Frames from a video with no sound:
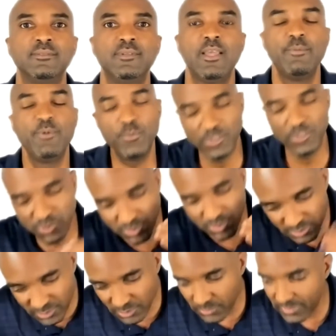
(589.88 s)
And we want you to
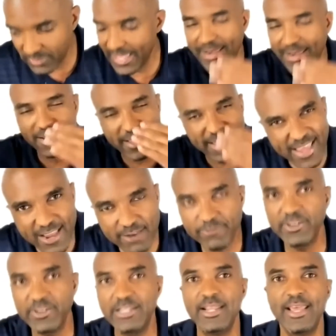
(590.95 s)
do that
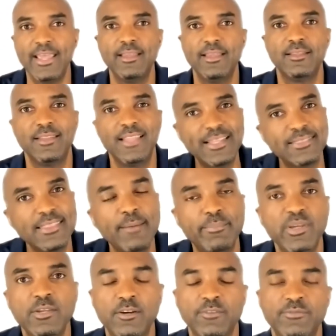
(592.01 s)
every day. Let that
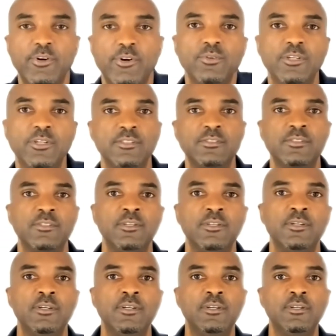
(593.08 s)
be your focus.
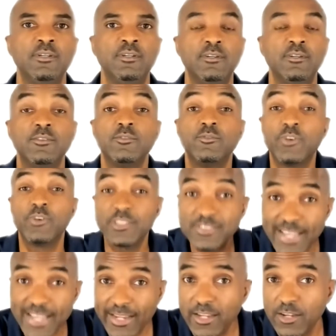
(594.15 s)
For the
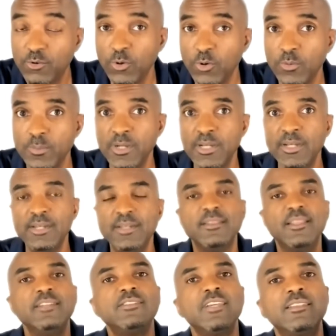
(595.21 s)
second group,
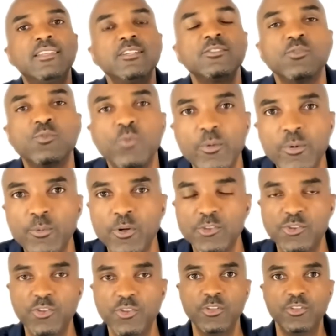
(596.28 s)
they said, this is what we
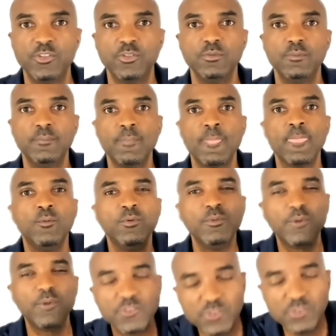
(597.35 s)
want you to do. We
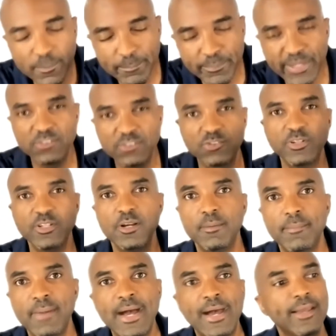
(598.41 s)
want you to picture in your
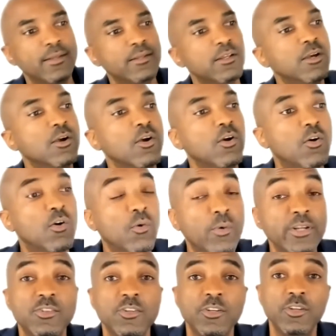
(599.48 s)
mind
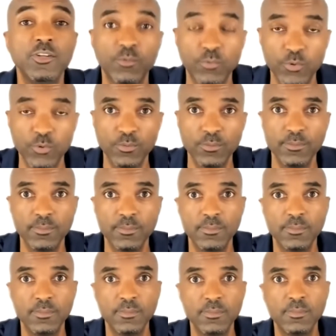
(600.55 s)
going to your room,
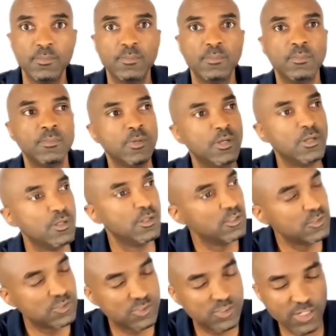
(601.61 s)

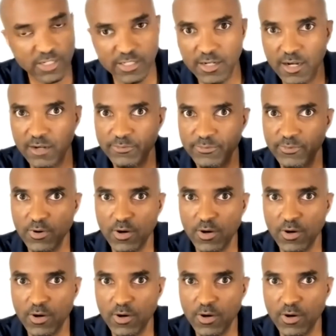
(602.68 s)
shutting off